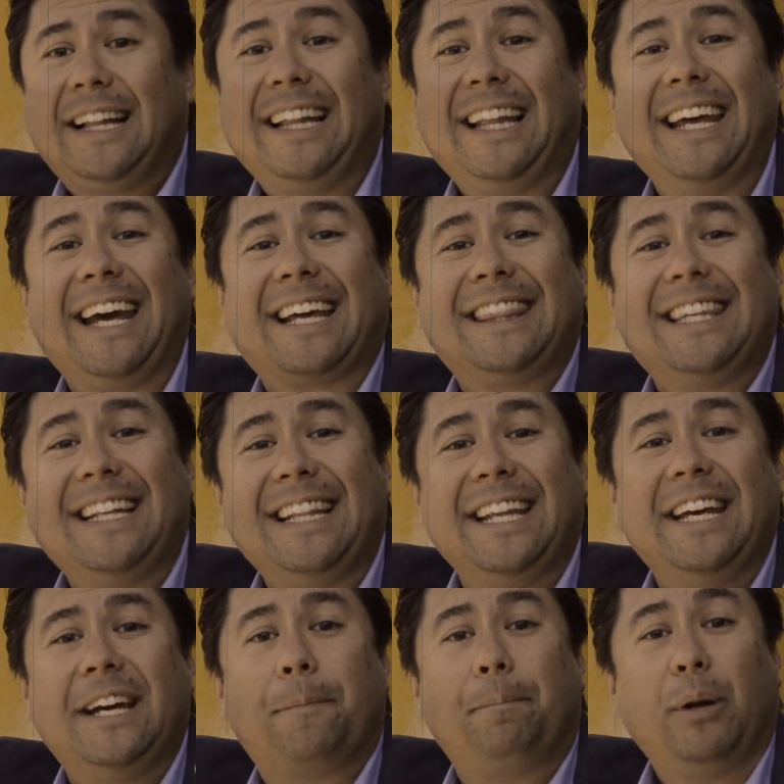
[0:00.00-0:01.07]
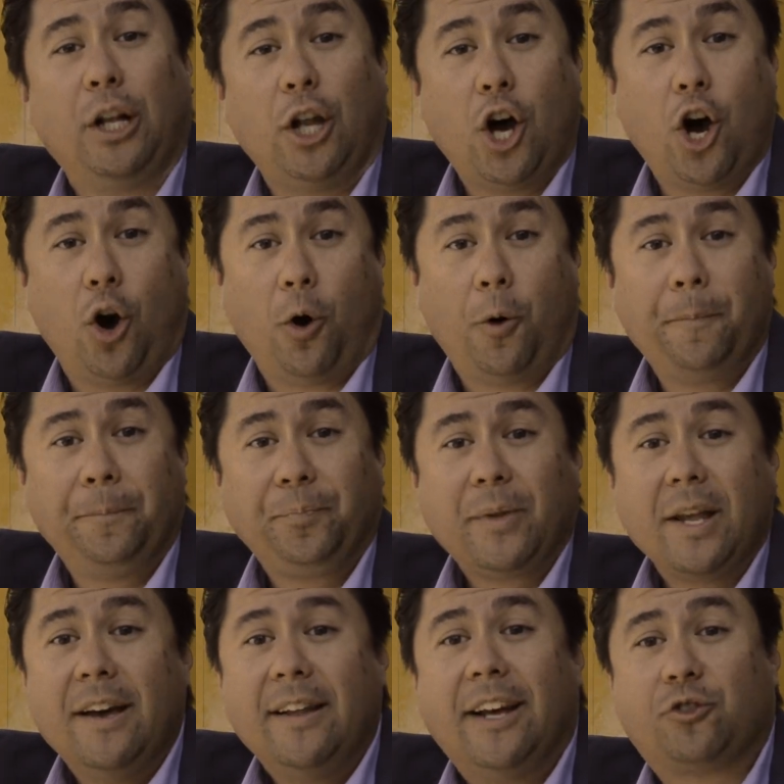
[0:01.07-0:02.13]
click the link below.
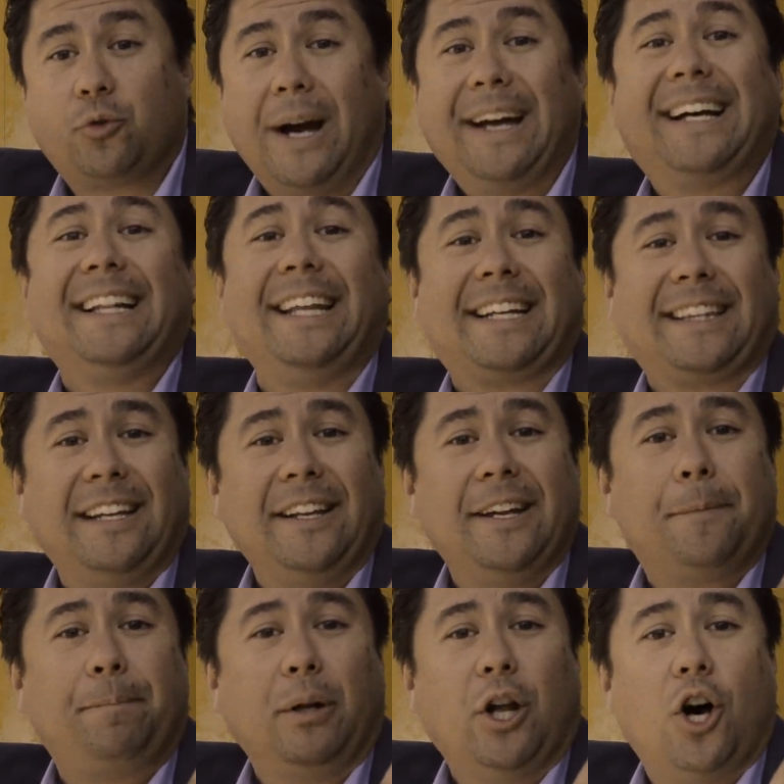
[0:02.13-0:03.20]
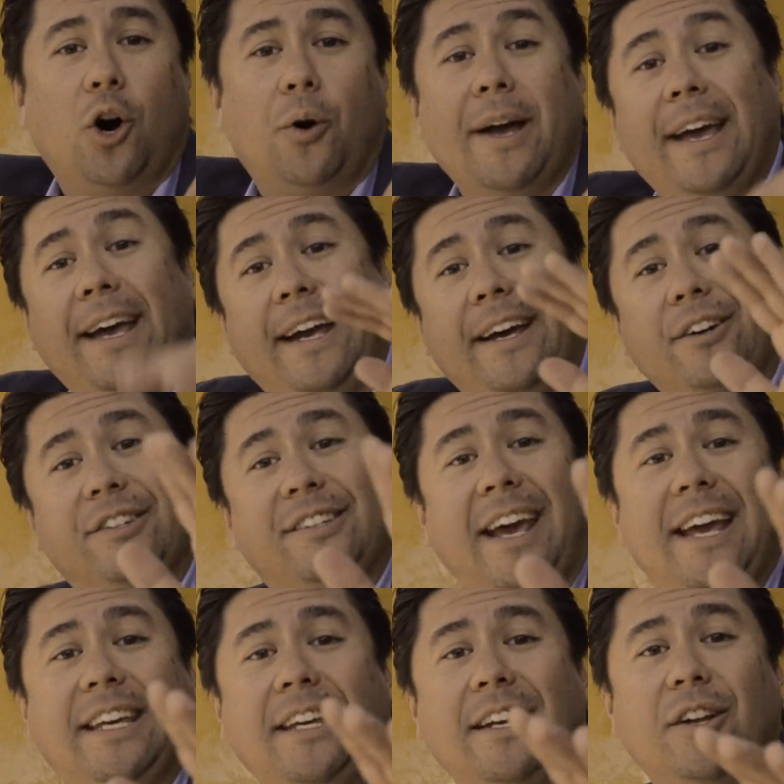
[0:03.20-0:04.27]
That's right, click the link below. It'll
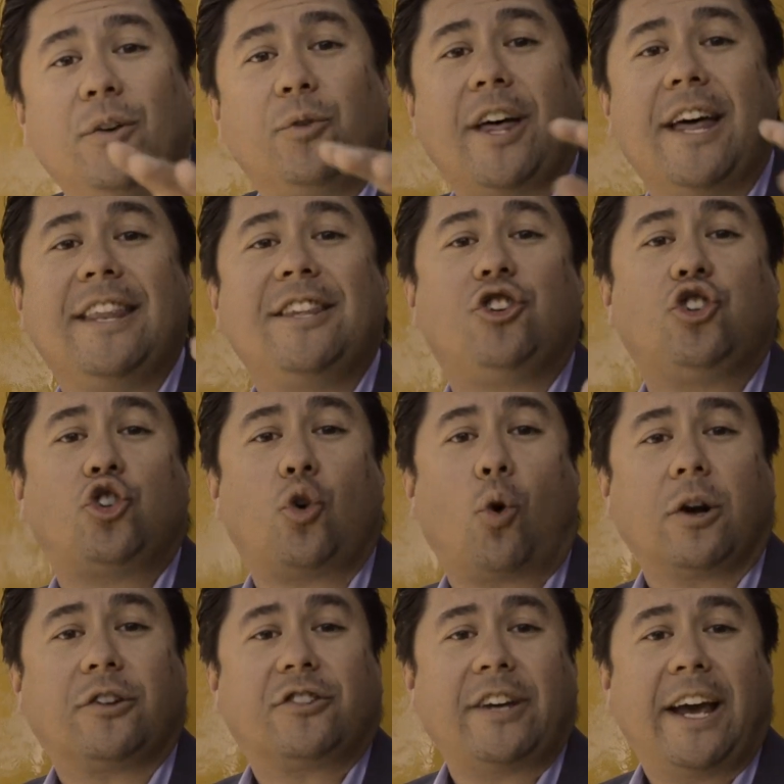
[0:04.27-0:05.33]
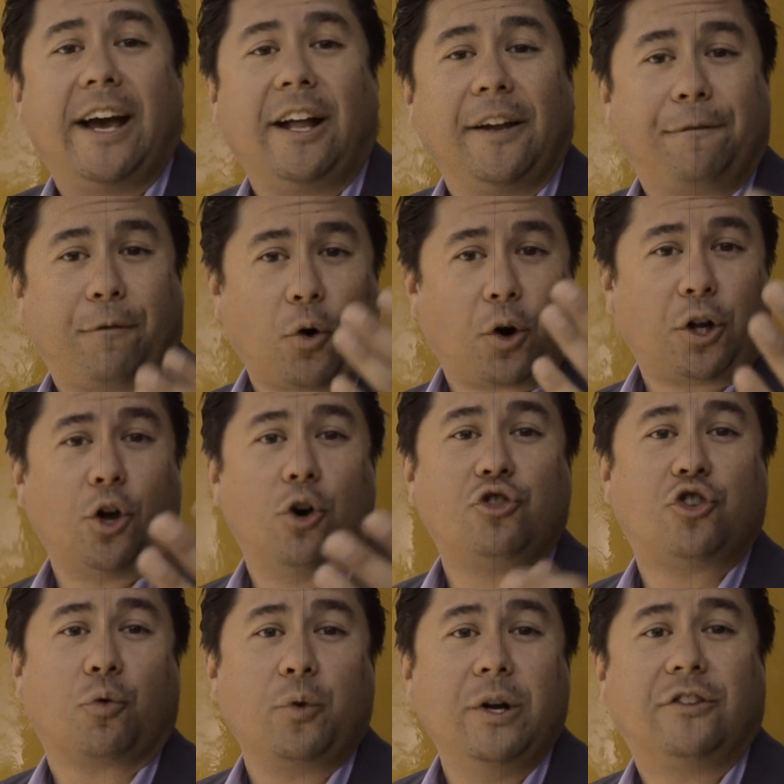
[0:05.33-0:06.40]
take you to the short sale and
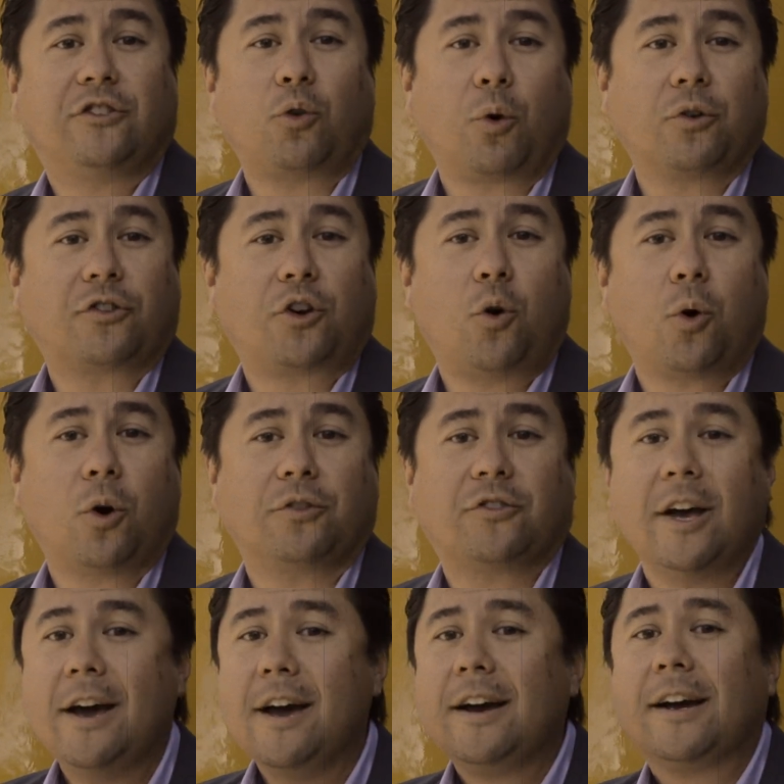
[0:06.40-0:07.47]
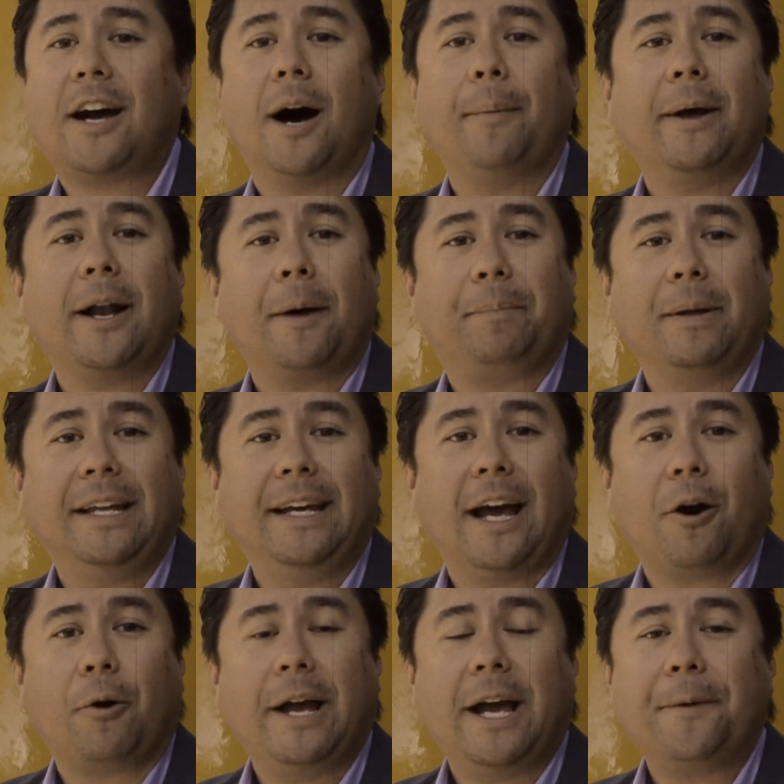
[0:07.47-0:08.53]
foreclosure resource course coming up in the
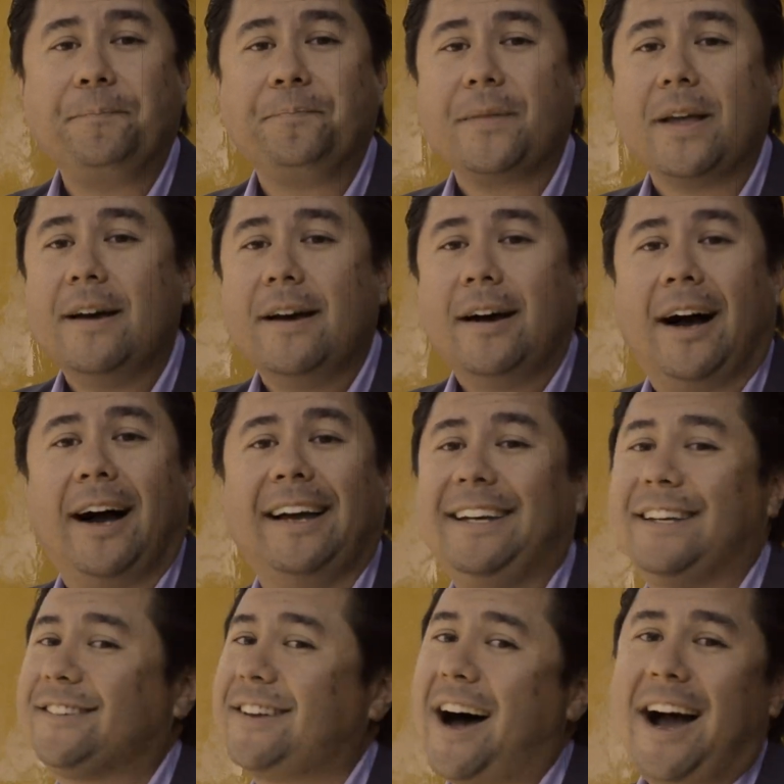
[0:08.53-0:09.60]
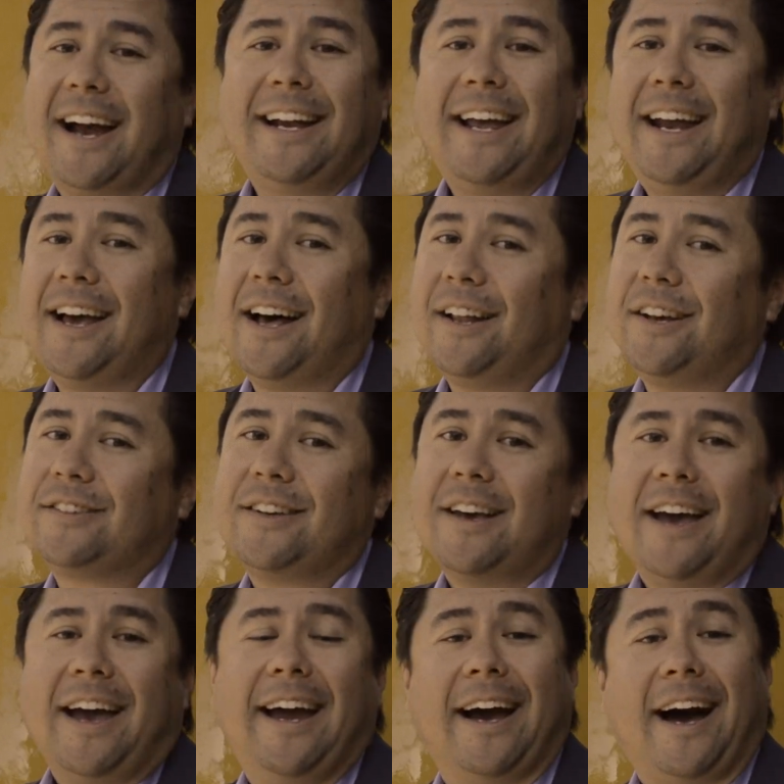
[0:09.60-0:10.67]
area. Uh, it's I, Nate Ellis.
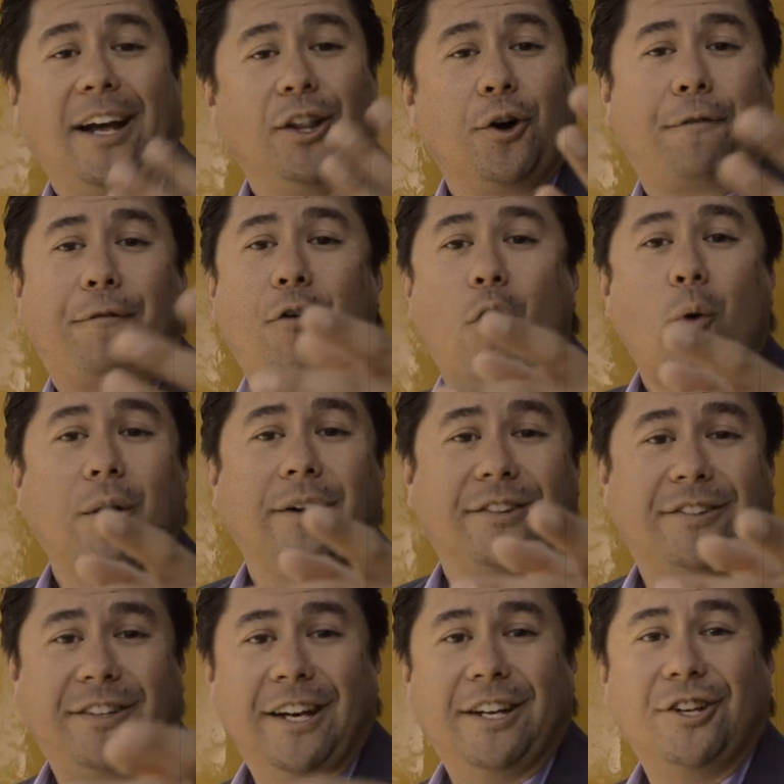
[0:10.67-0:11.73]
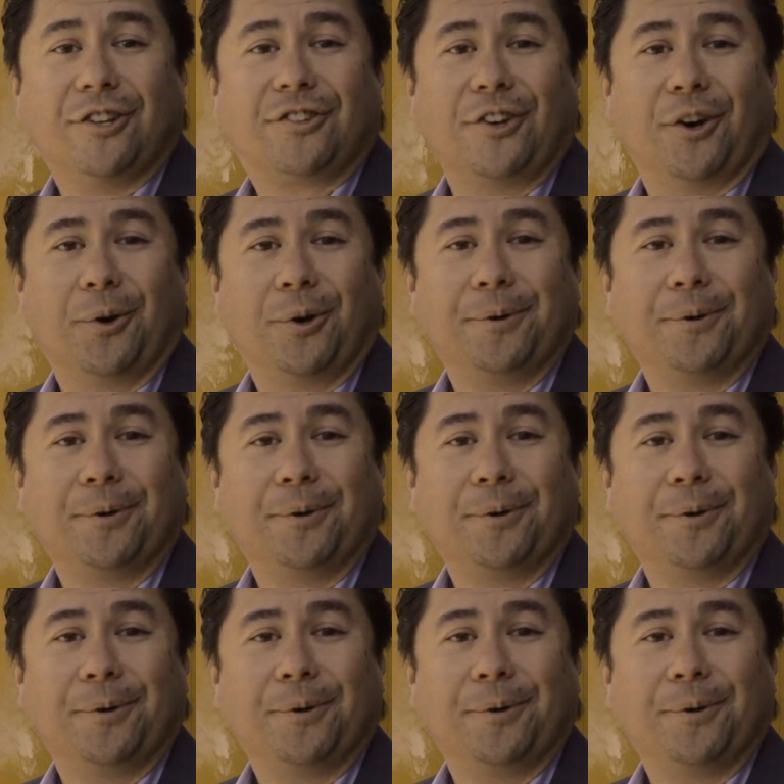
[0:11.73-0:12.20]
Hey, I look forward to seeing you soon.